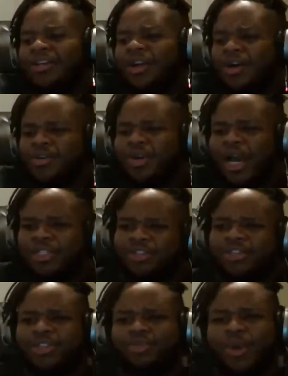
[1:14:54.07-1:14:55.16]
oh, you guys are
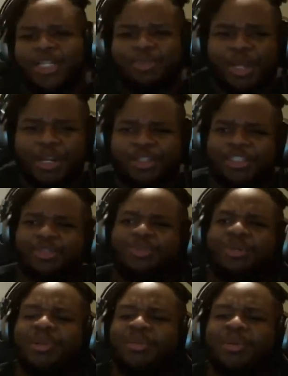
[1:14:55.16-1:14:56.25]
just race baiting. This is
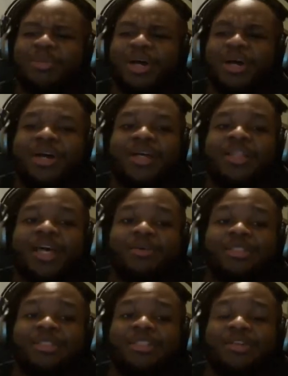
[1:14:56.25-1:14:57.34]
real, blah, blah, blah. That
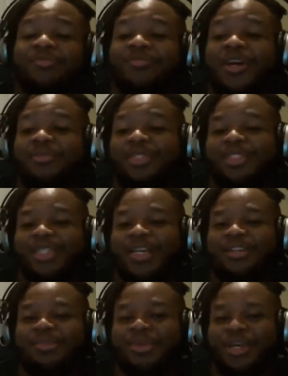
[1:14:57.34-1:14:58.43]
was still a fair
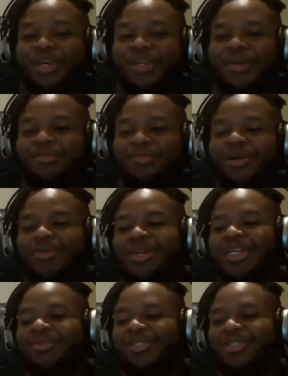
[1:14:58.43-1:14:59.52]
mistake to make. But when
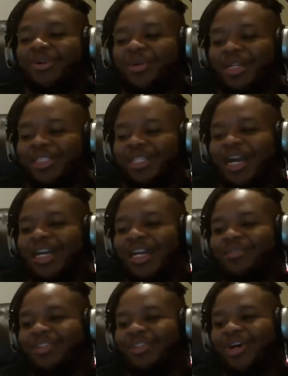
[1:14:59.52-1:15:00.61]
he was corrected, I
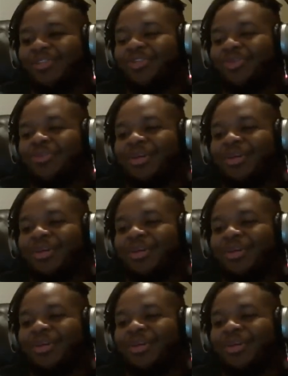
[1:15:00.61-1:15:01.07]
never saw the dude